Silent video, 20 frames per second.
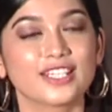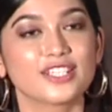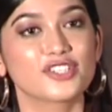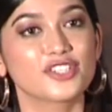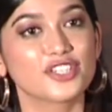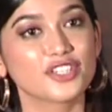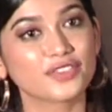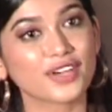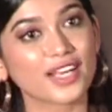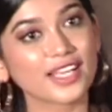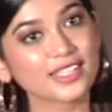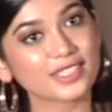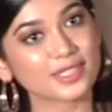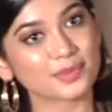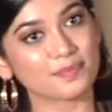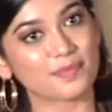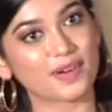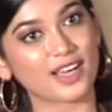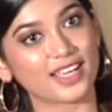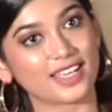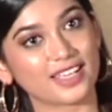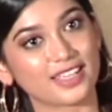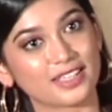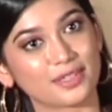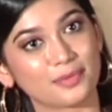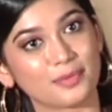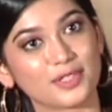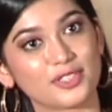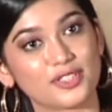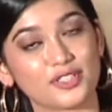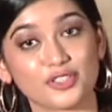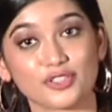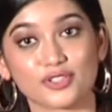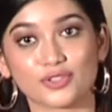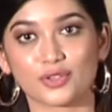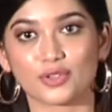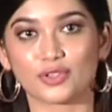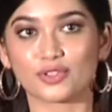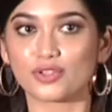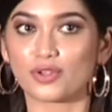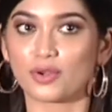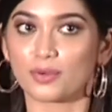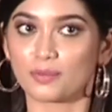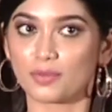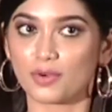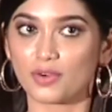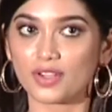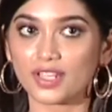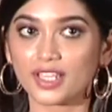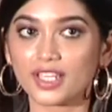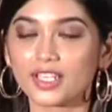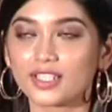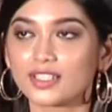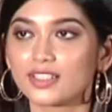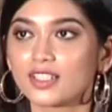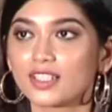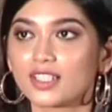She rides bike, but she's not a tomboy.